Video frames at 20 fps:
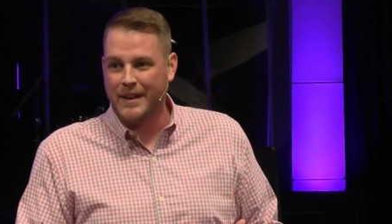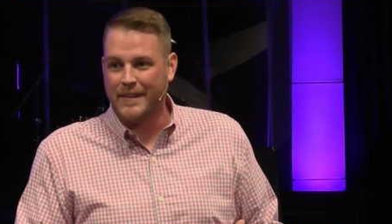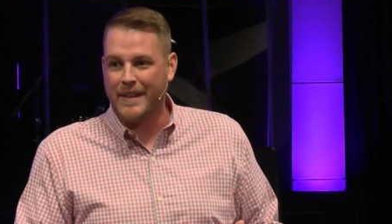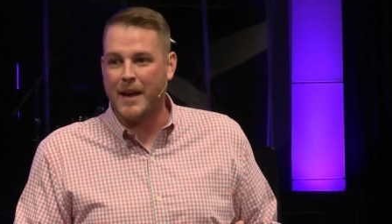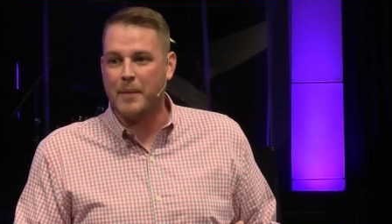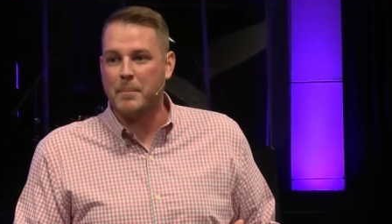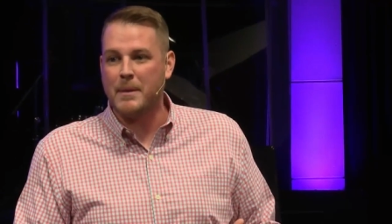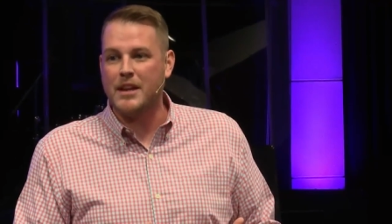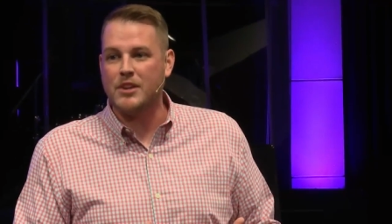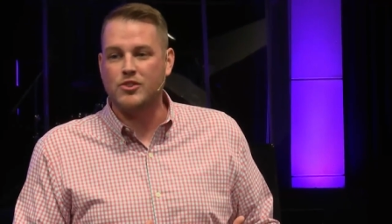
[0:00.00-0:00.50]

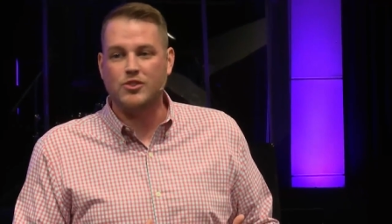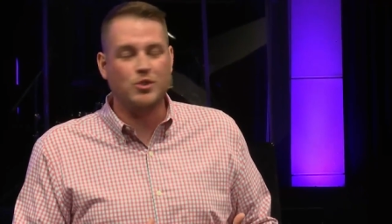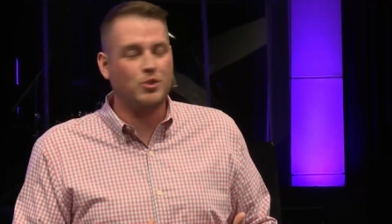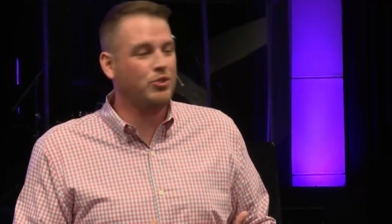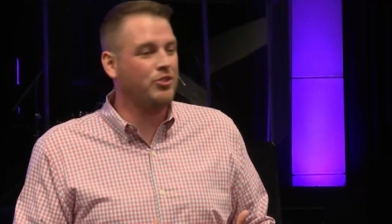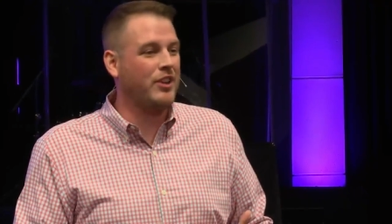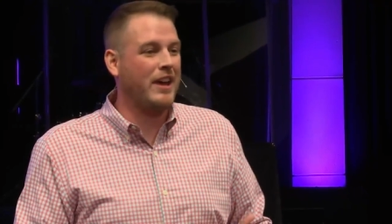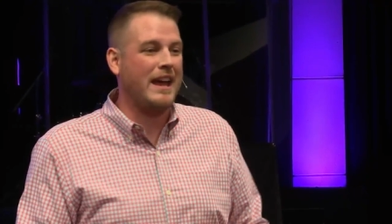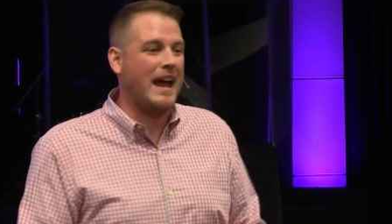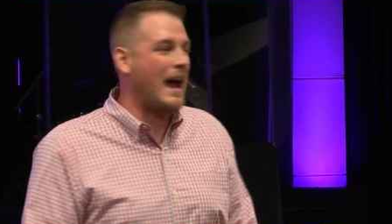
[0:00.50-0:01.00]
That means you
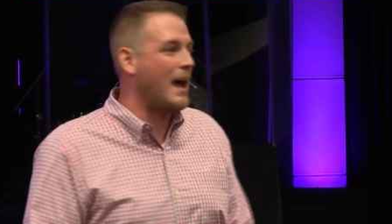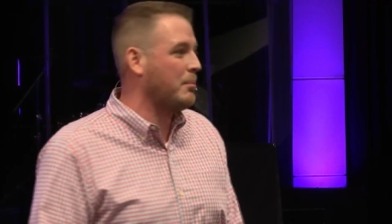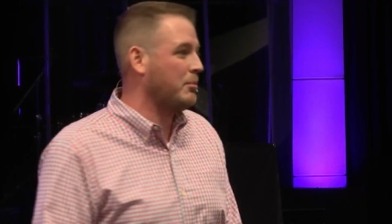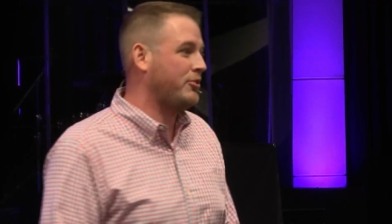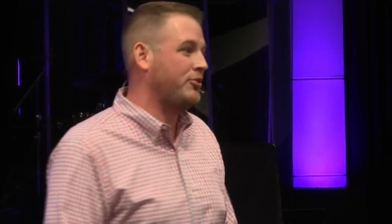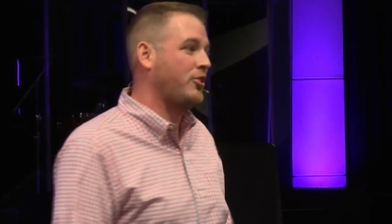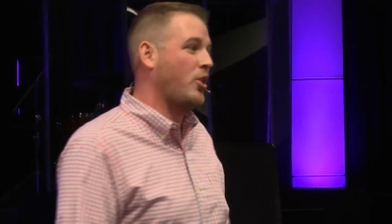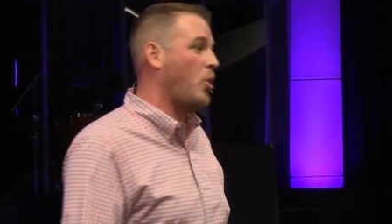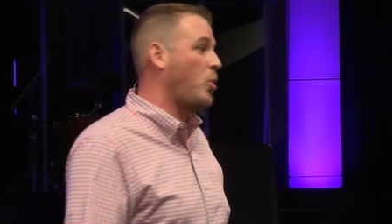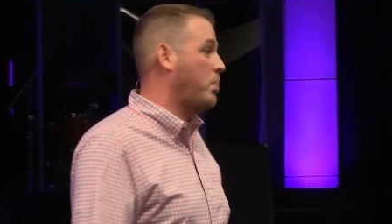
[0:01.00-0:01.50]
say, I'm
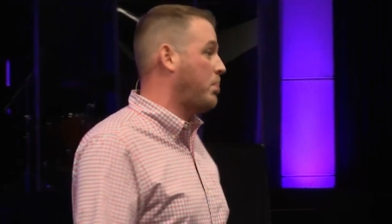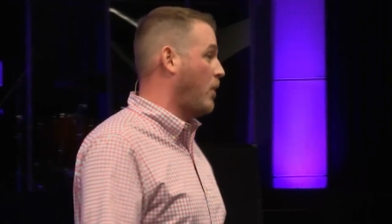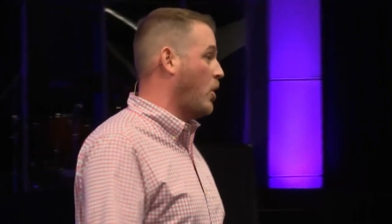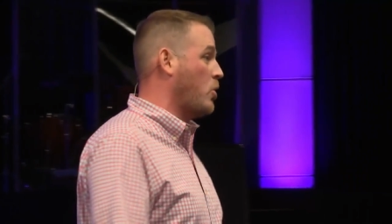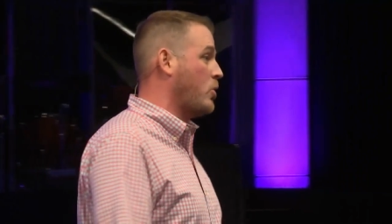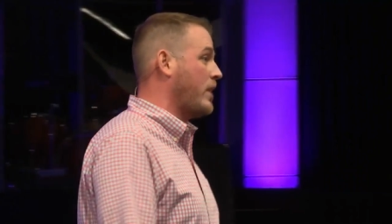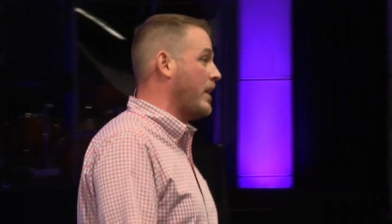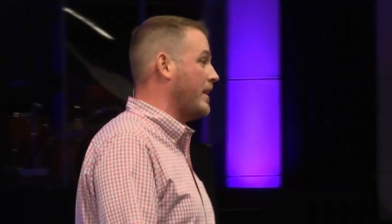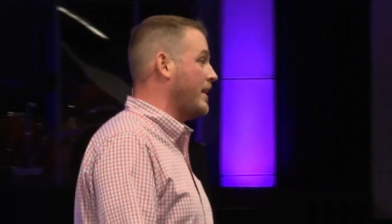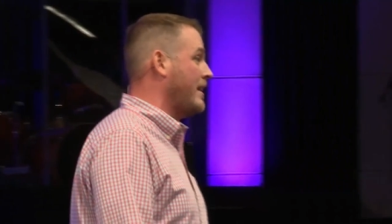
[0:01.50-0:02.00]
so
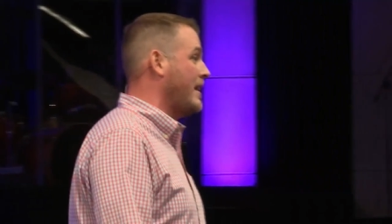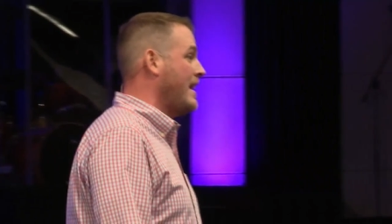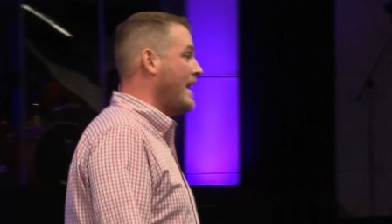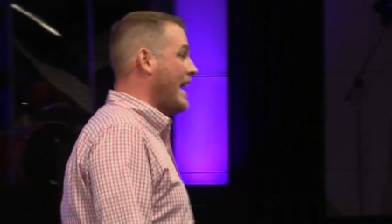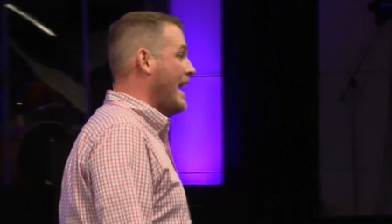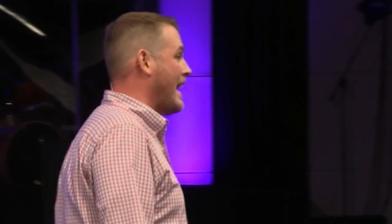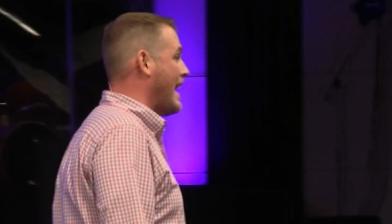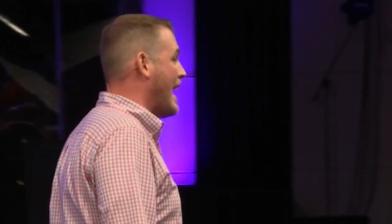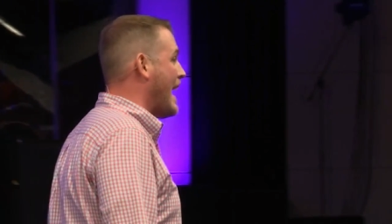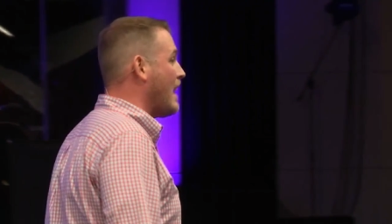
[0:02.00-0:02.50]
broken
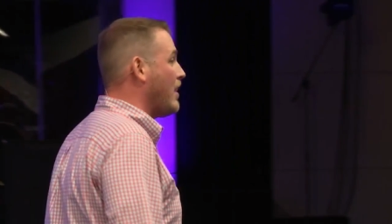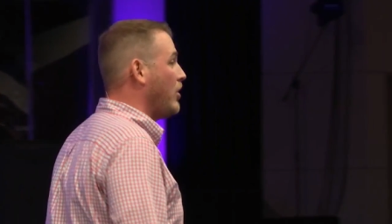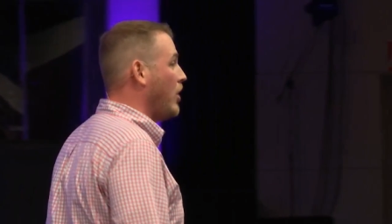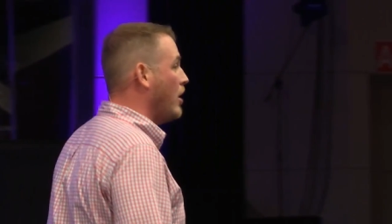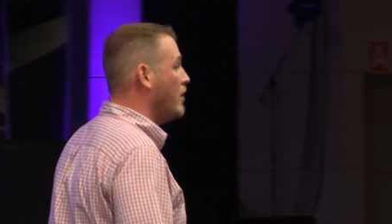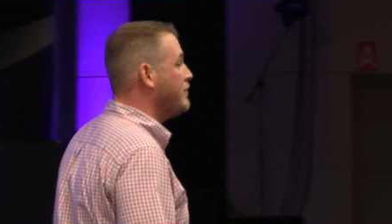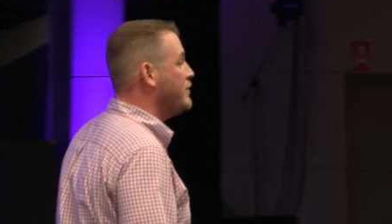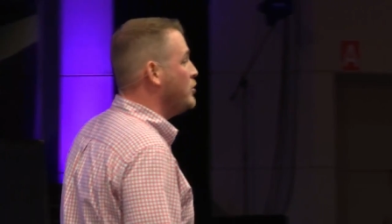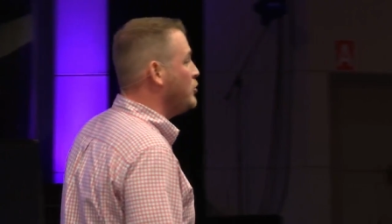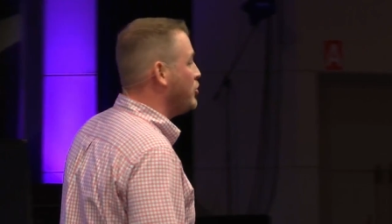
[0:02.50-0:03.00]
and I
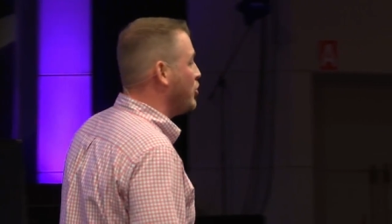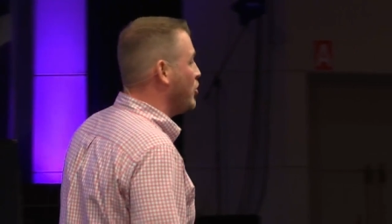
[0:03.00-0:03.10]
love you